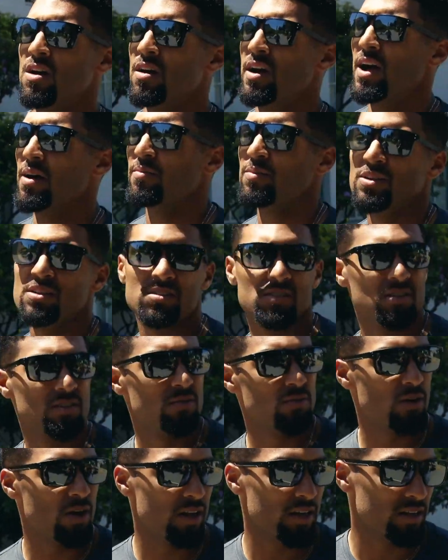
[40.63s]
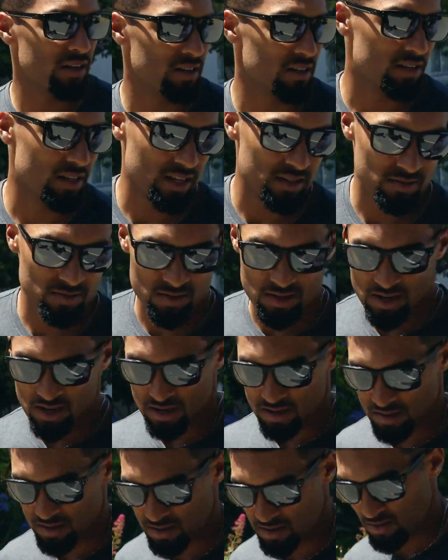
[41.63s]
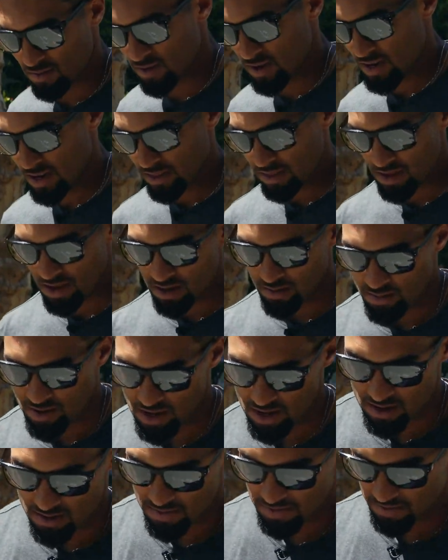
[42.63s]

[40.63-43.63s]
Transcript: how much do you want it? And that's the way I thought about it.